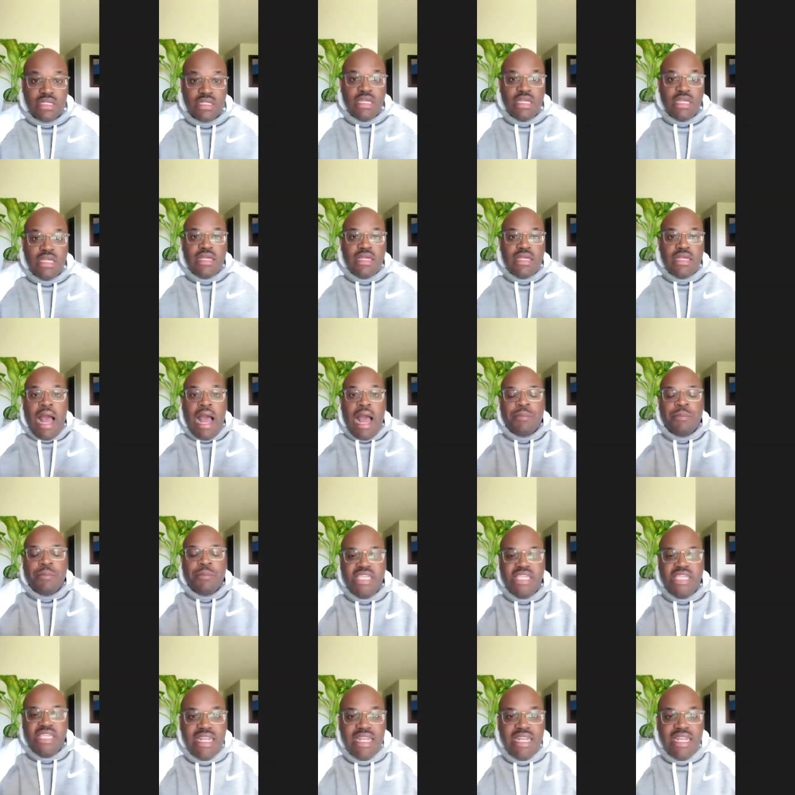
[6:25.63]
I'm
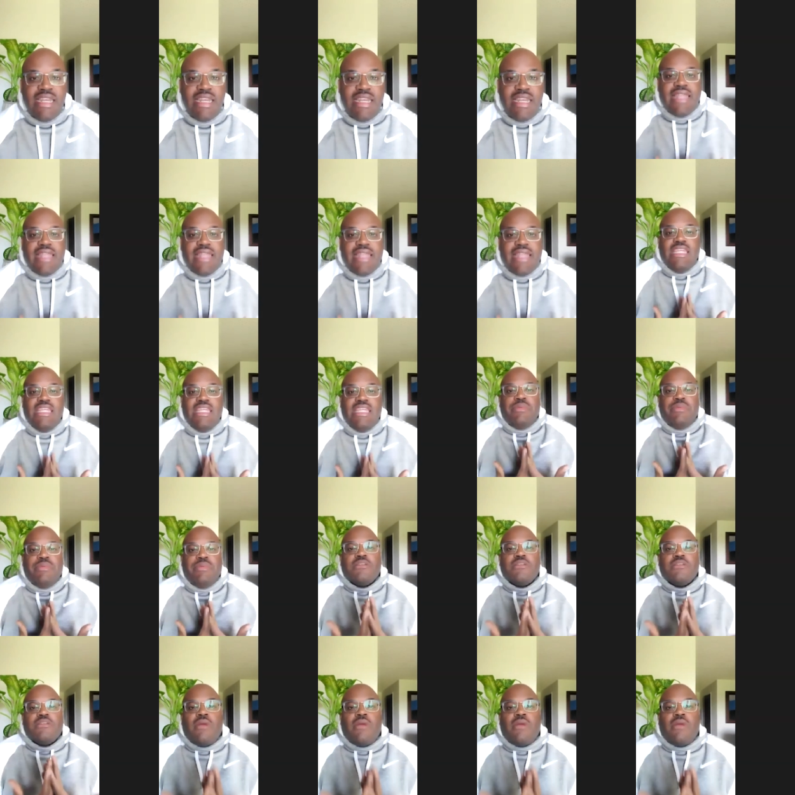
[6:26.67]
getting that deep into my
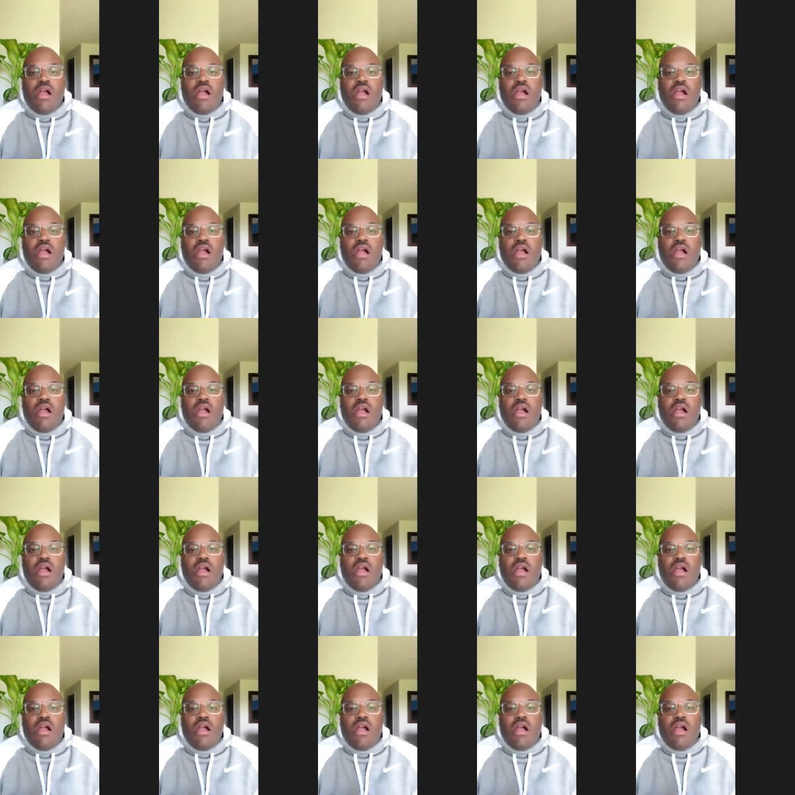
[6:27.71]
heart.